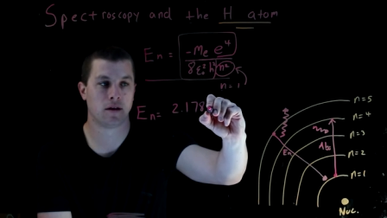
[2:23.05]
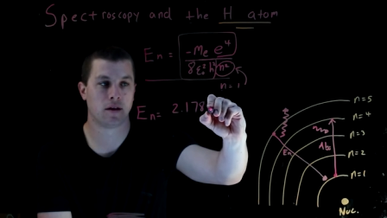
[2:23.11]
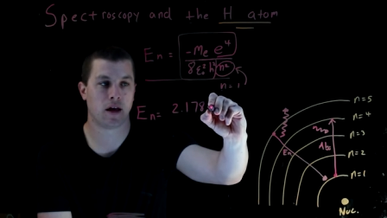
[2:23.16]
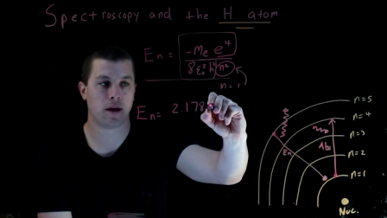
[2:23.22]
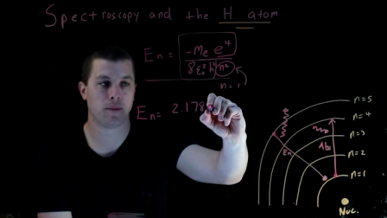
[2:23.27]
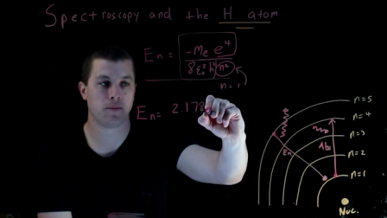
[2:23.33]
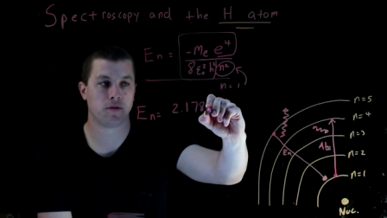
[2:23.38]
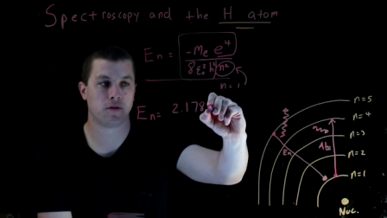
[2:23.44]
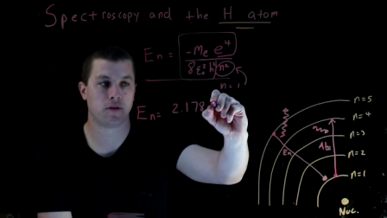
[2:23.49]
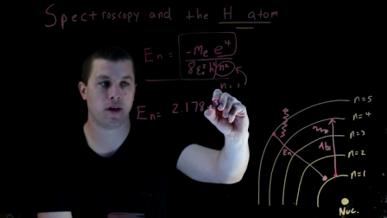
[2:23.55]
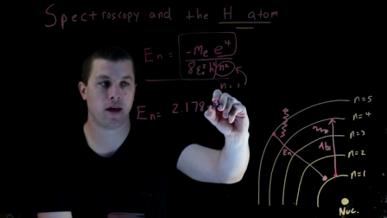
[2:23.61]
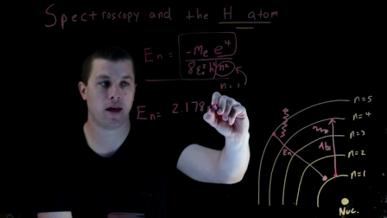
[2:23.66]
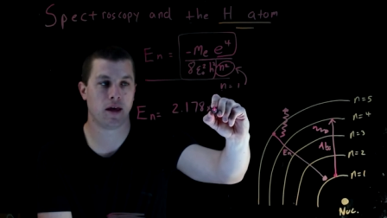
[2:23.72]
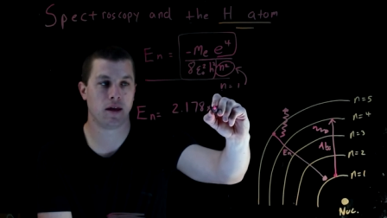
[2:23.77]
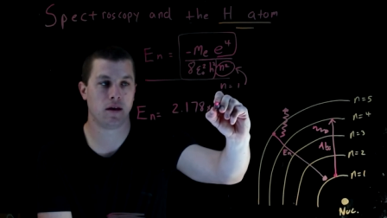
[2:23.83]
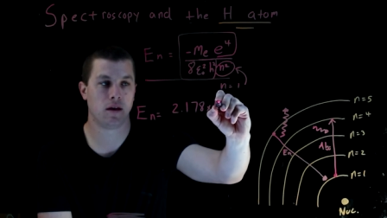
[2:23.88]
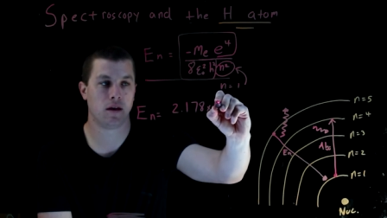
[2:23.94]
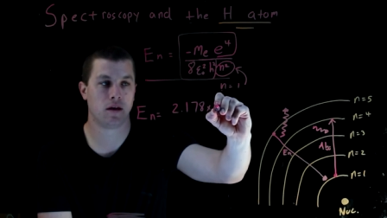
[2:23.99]
times
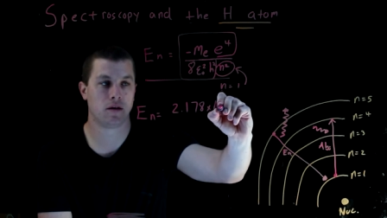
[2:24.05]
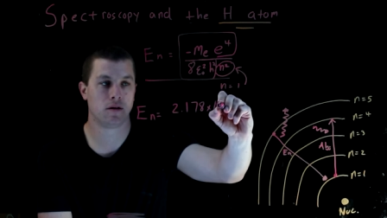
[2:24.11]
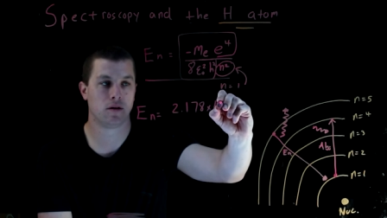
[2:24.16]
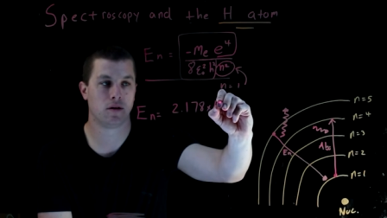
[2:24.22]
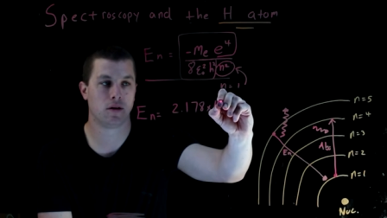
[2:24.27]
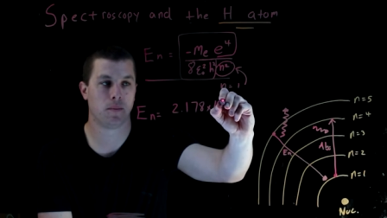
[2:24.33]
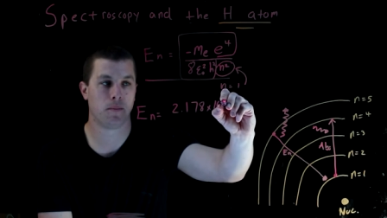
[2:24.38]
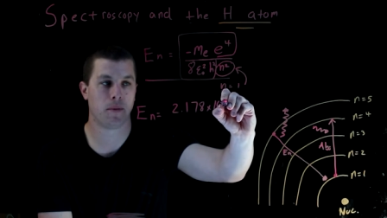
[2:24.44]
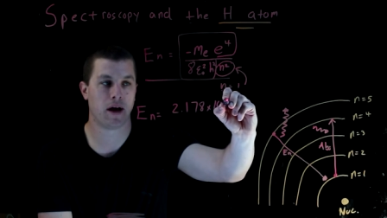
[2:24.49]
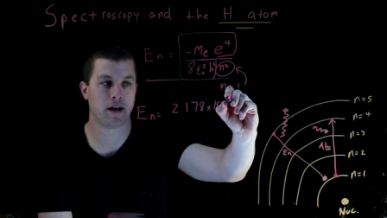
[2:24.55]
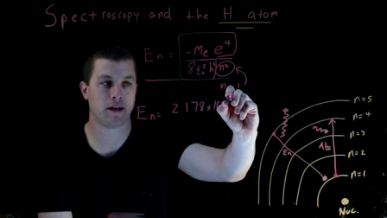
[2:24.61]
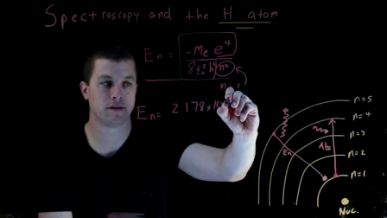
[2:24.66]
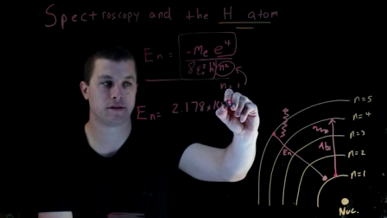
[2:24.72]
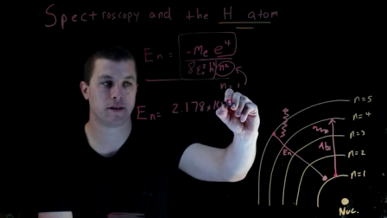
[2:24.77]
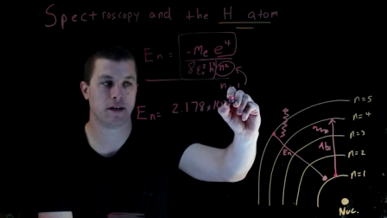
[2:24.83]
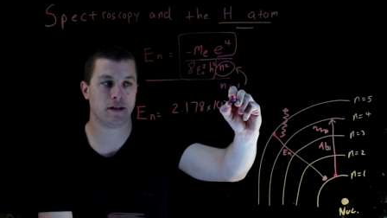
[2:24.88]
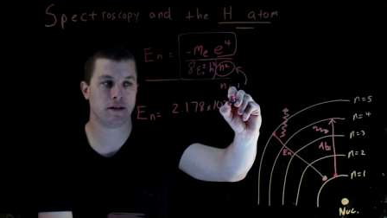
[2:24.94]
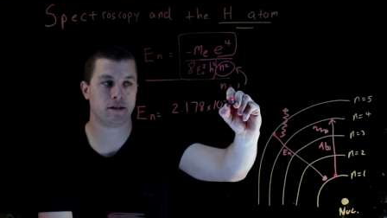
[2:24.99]

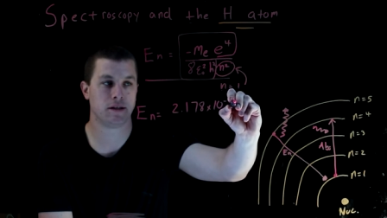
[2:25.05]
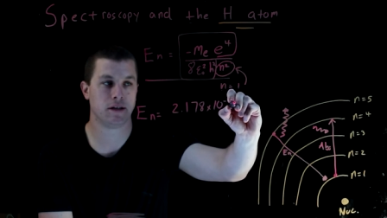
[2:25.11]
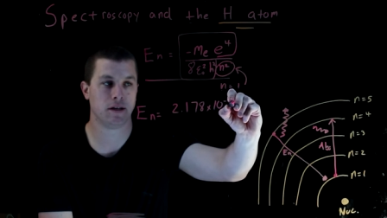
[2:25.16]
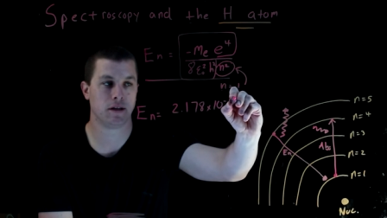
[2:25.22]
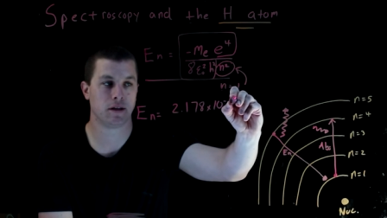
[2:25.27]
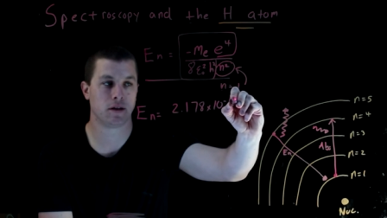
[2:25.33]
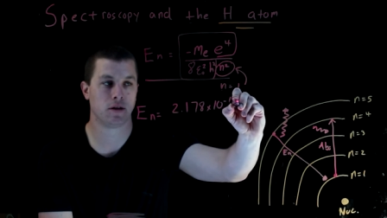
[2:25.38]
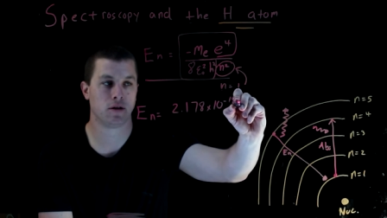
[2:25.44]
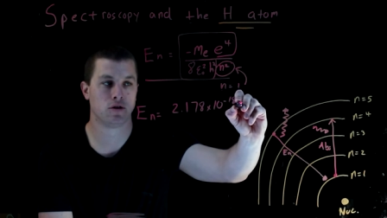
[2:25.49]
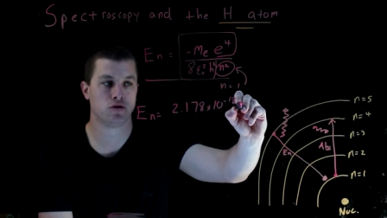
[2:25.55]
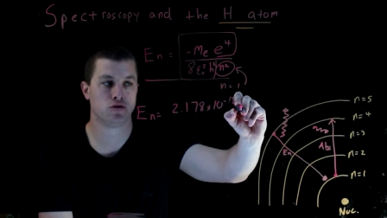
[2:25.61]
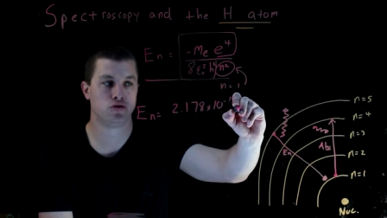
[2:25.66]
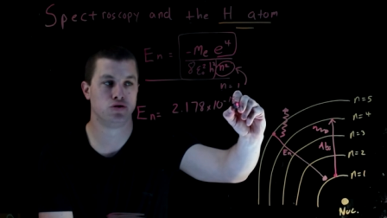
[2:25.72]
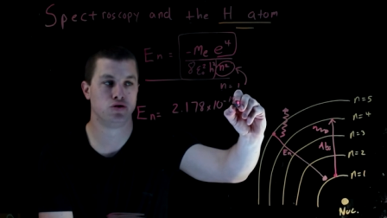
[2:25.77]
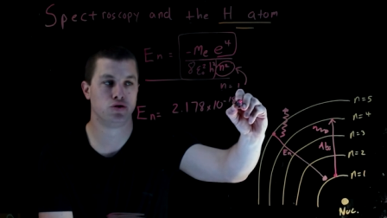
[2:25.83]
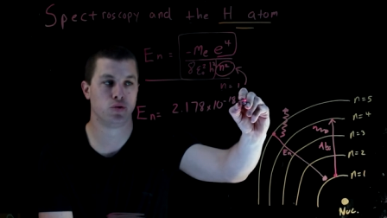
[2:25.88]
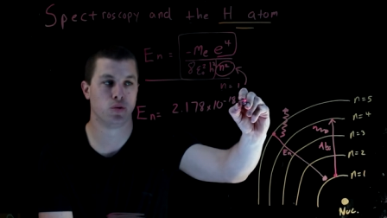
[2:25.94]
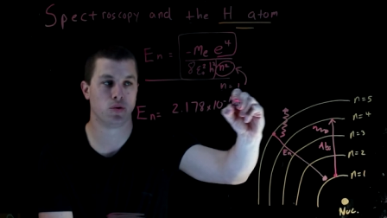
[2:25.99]
10⁻¹⁰
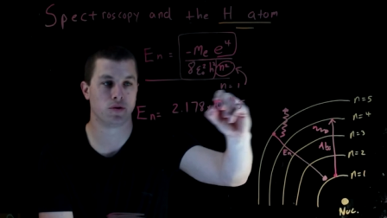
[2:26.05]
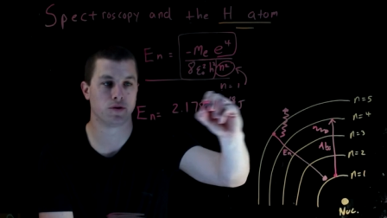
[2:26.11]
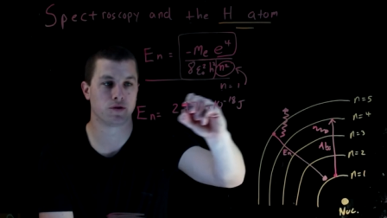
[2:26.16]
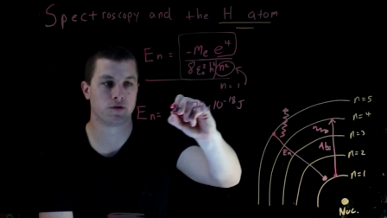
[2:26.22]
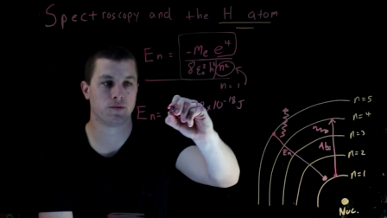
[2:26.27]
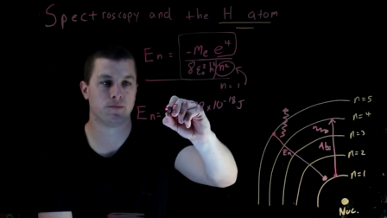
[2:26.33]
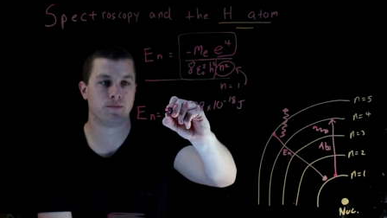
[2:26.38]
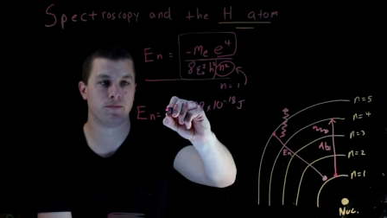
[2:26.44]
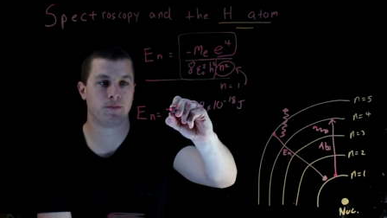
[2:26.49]
joules.